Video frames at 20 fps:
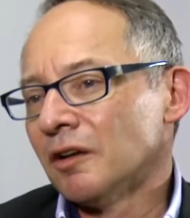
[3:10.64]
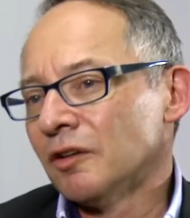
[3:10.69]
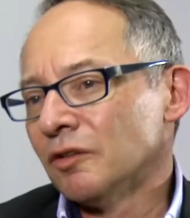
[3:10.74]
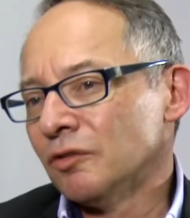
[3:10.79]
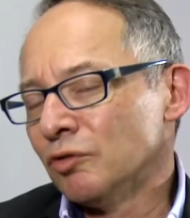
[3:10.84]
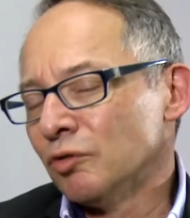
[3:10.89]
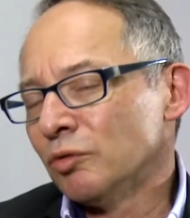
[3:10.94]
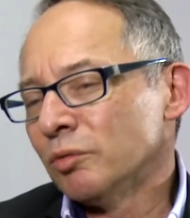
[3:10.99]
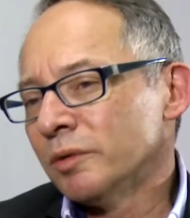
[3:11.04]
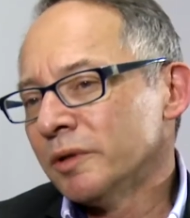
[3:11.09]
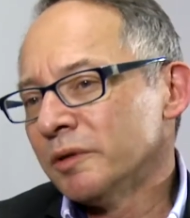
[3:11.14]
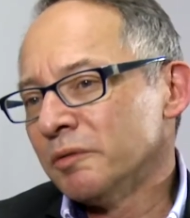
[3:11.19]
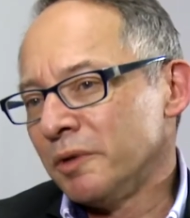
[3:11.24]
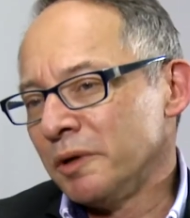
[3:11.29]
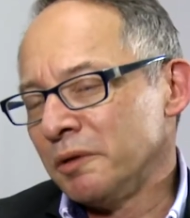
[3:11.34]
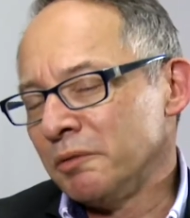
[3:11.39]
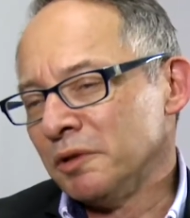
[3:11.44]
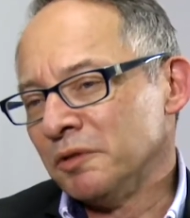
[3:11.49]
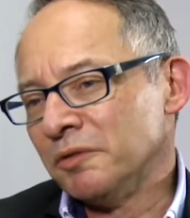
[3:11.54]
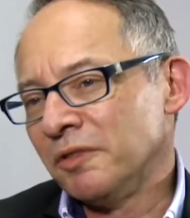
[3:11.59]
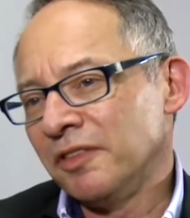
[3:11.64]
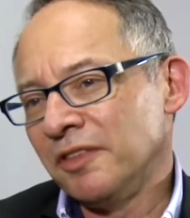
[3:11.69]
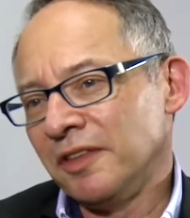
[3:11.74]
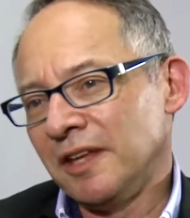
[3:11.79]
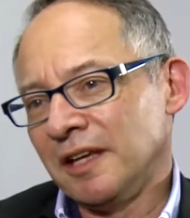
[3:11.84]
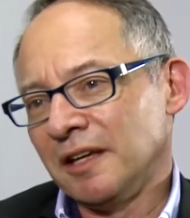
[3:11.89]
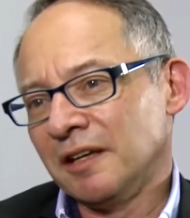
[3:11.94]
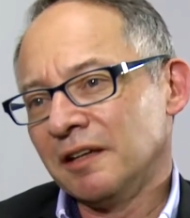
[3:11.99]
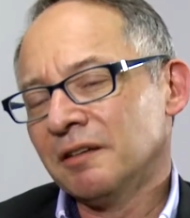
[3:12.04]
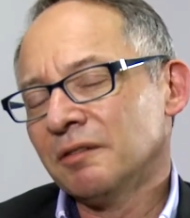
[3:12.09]
Normally we would
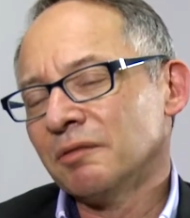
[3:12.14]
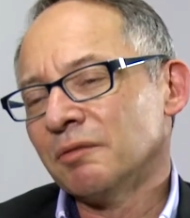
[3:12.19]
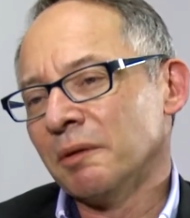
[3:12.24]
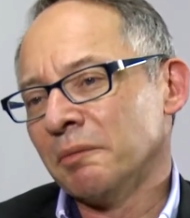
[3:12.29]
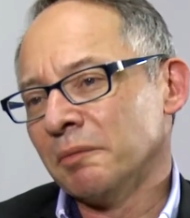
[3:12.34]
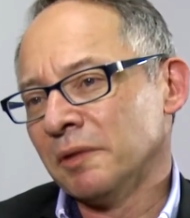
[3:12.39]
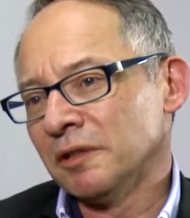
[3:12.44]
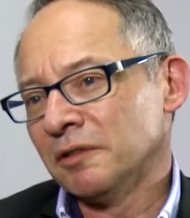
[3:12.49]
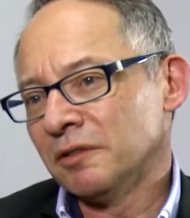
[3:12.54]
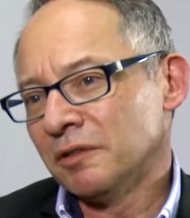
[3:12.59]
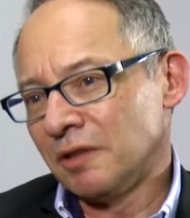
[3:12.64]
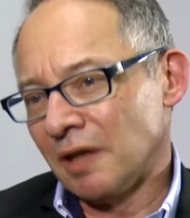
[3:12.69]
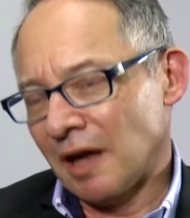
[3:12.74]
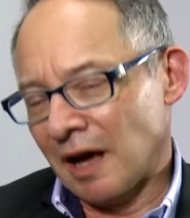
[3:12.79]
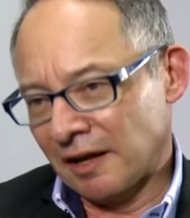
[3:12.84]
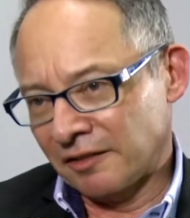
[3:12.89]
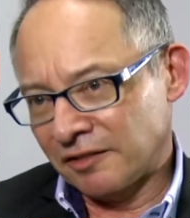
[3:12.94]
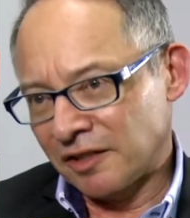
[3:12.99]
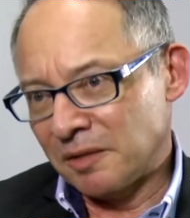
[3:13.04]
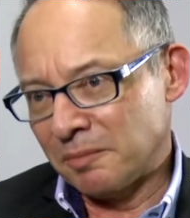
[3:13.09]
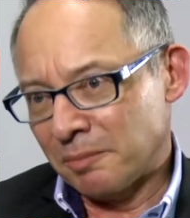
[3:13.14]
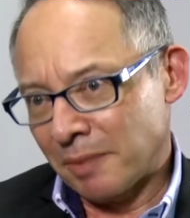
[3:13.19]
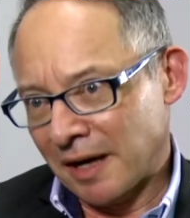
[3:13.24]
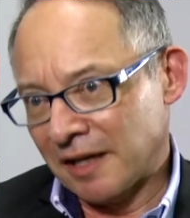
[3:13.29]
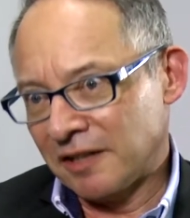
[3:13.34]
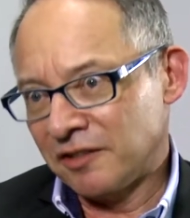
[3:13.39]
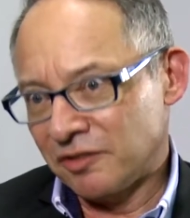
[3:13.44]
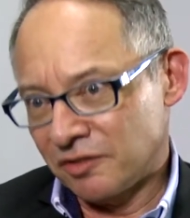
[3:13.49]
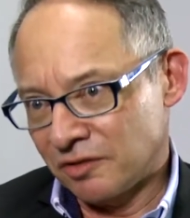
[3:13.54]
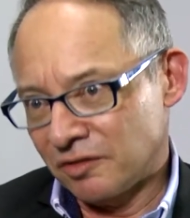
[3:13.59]
think, when we're asking
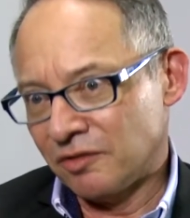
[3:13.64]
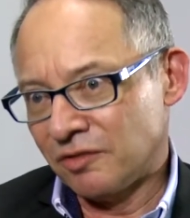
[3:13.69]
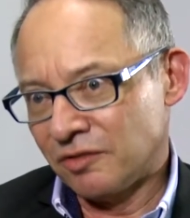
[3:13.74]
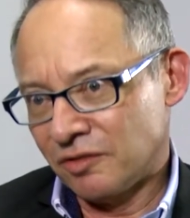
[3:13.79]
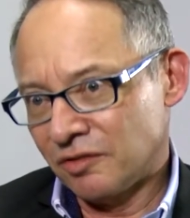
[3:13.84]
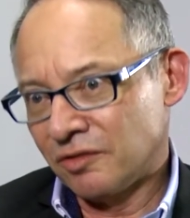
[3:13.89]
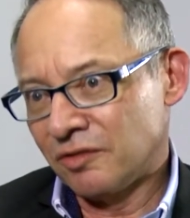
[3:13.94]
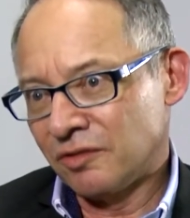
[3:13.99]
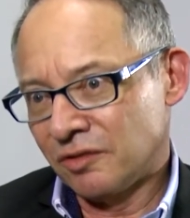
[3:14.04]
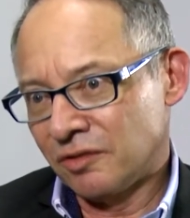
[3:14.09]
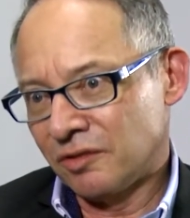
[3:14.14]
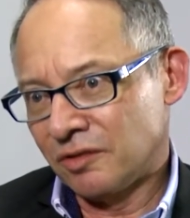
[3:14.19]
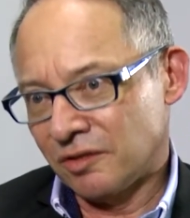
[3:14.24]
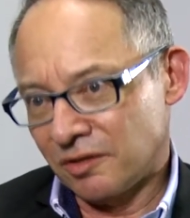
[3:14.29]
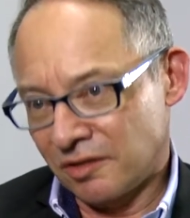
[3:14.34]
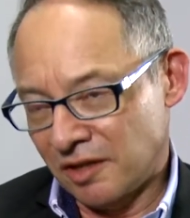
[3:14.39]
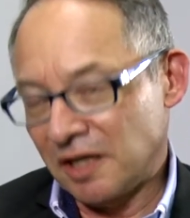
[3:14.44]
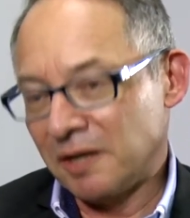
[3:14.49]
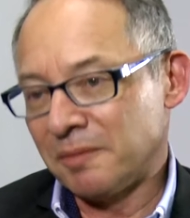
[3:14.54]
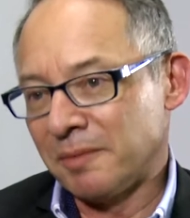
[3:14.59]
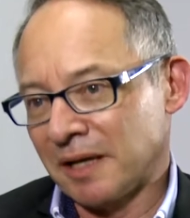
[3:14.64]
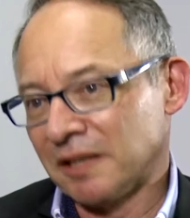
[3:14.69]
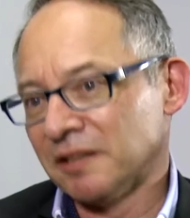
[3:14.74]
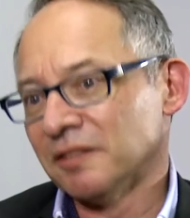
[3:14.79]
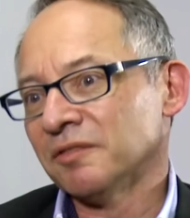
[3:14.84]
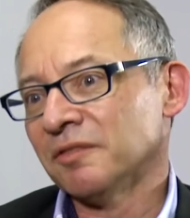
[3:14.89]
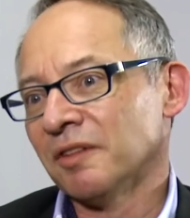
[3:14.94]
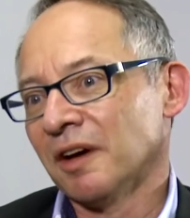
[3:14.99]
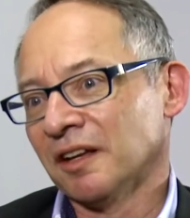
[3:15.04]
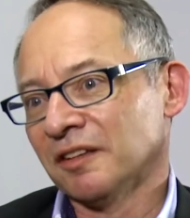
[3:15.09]
patients to think about
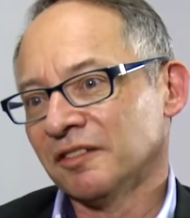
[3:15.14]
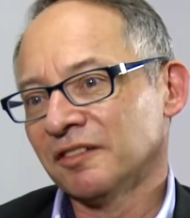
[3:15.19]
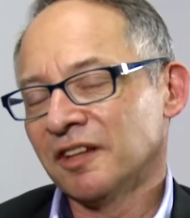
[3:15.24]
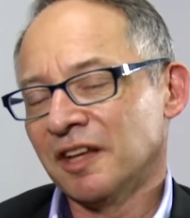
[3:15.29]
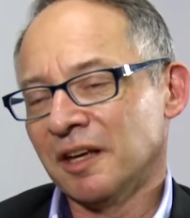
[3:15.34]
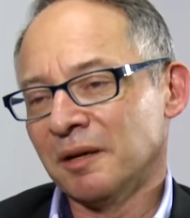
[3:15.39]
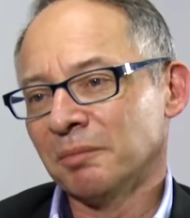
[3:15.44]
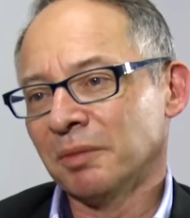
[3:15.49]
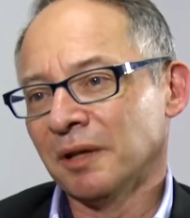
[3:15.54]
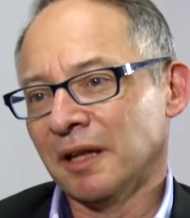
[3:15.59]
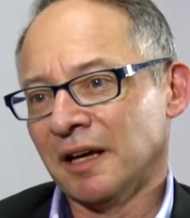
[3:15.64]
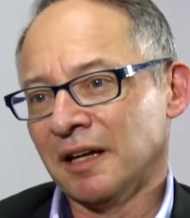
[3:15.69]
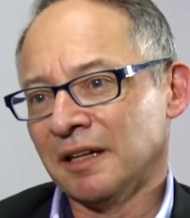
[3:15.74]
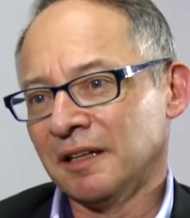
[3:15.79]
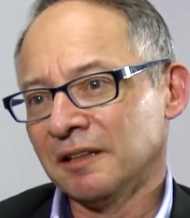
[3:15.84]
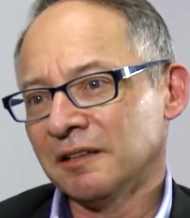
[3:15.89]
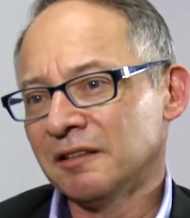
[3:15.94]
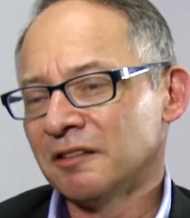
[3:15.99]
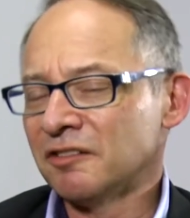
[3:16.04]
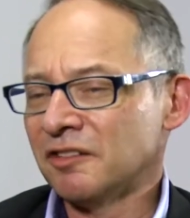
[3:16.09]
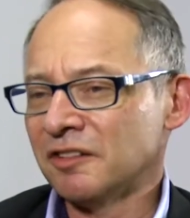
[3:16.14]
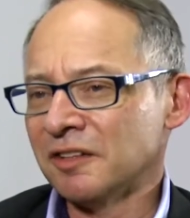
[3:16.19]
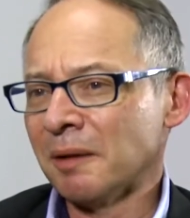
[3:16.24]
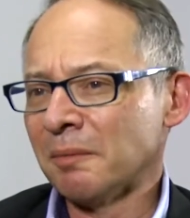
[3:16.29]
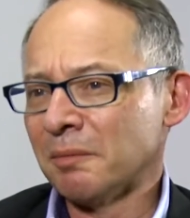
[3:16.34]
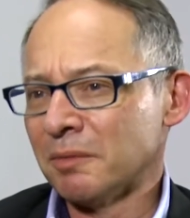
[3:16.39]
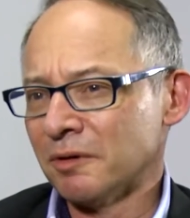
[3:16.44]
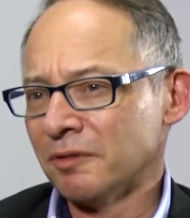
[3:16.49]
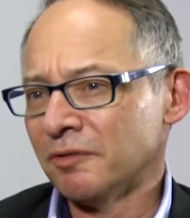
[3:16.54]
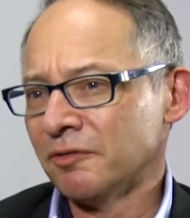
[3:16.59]
advanced care planning, there's a
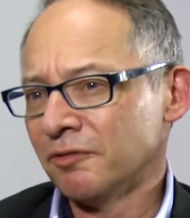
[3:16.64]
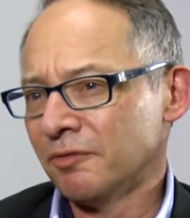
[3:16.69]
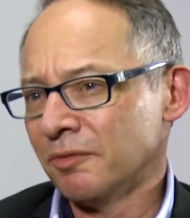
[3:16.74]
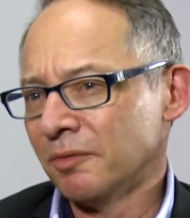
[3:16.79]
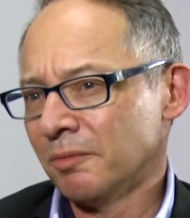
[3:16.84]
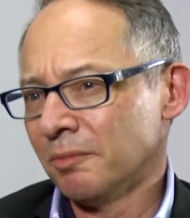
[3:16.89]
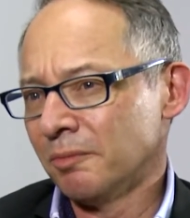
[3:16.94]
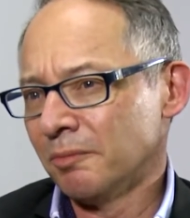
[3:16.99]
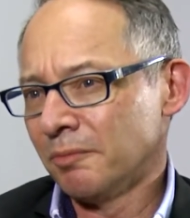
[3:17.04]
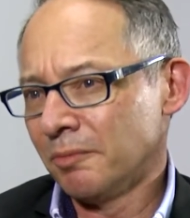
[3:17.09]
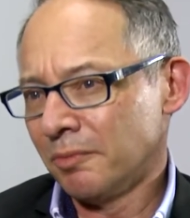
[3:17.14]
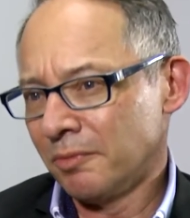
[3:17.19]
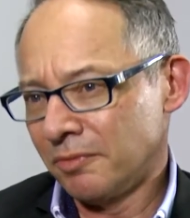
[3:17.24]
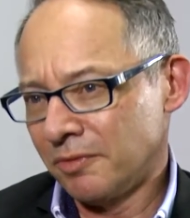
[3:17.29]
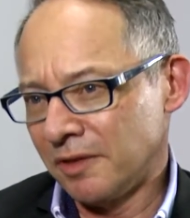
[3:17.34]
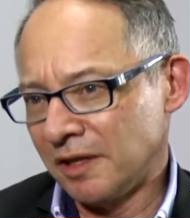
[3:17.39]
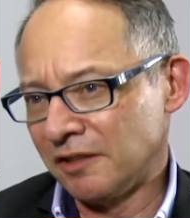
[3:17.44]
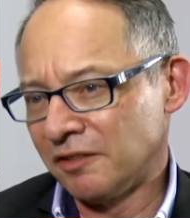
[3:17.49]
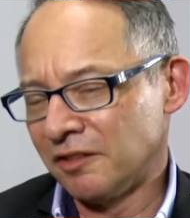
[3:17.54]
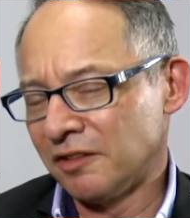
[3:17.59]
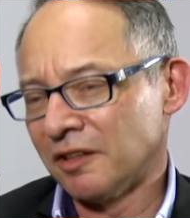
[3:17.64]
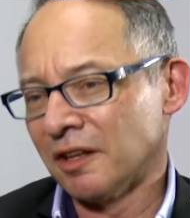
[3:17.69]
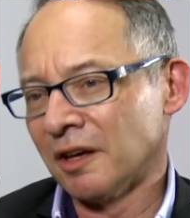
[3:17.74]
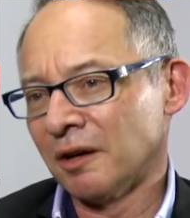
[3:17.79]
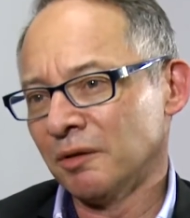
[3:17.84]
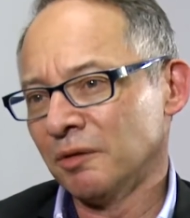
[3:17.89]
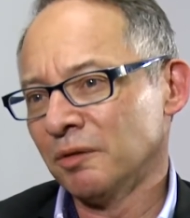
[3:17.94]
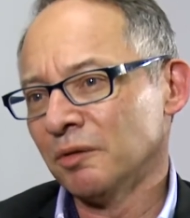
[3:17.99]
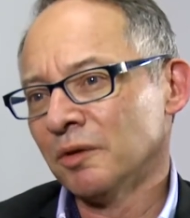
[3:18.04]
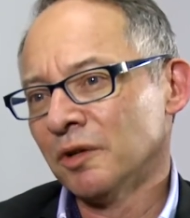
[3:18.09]
number of things that
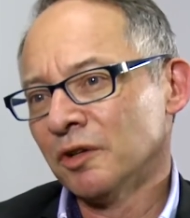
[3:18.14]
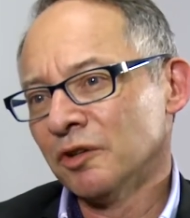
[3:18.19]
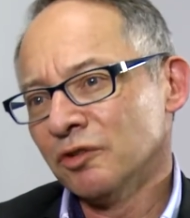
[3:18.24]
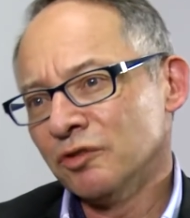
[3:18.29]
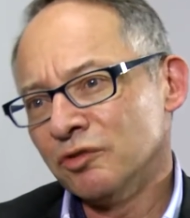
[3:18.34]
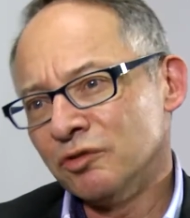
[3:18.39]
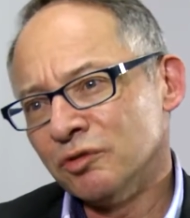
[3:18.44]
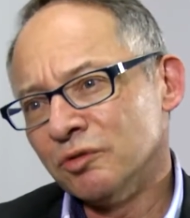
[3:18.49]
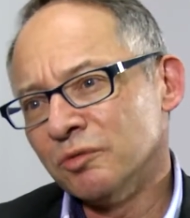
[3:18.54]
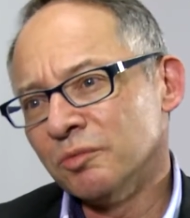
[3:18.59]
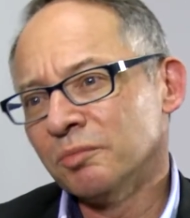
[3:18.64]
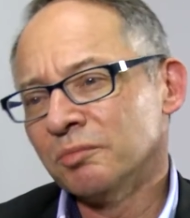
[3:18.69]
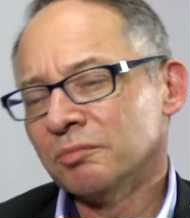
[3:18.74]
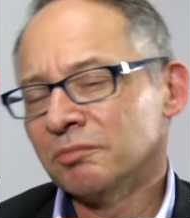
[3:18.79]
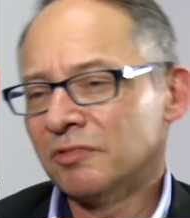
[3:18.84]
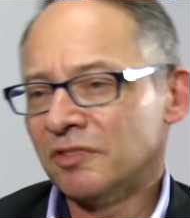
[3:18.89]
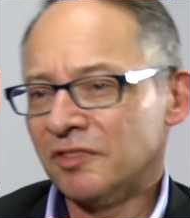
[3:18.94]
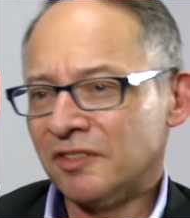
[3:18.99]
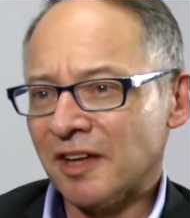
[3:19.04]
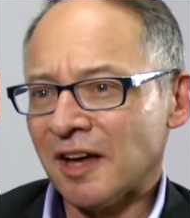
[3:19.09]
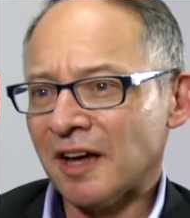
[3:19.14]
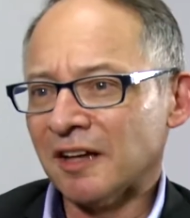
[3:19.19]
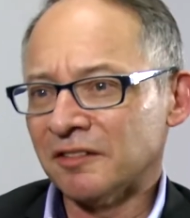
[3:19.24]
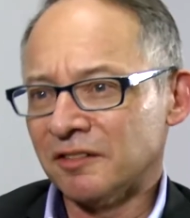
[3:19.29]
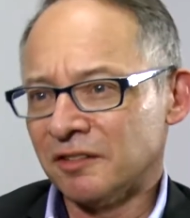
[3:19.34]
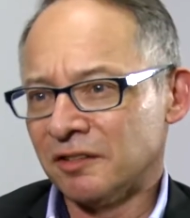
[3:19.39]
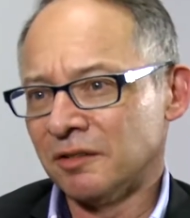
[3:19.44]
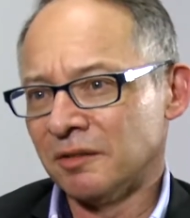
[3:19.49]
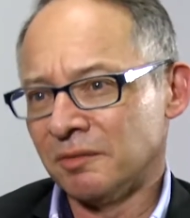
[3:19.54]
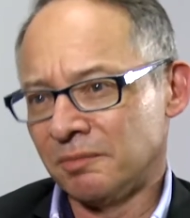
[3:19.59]
they should start
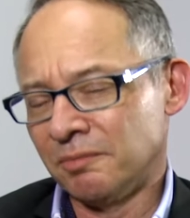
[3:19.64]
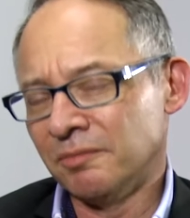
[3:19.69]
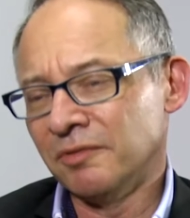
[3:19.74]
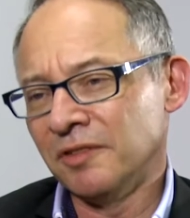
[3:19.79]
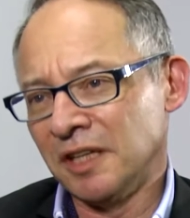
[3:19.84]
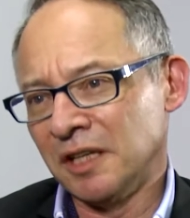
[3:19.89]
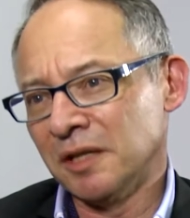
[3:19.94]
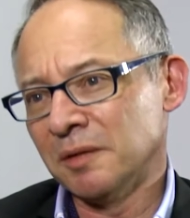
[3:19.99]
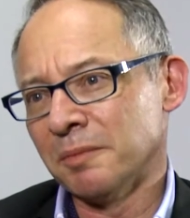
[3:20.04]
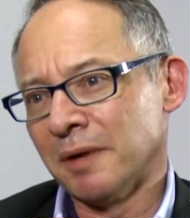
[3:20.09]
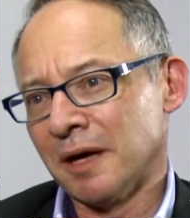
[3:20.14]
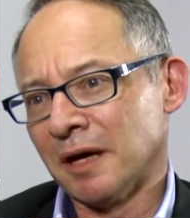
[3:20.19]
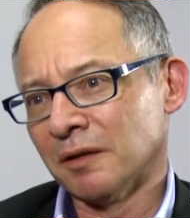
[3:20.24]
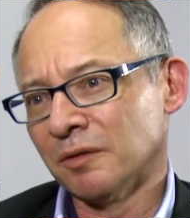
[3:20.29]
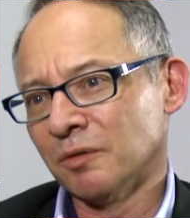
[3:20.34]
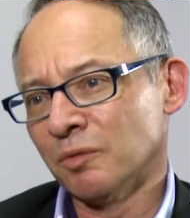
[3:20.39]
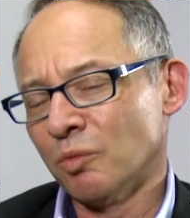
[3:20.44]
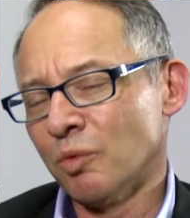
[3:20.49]
to think about.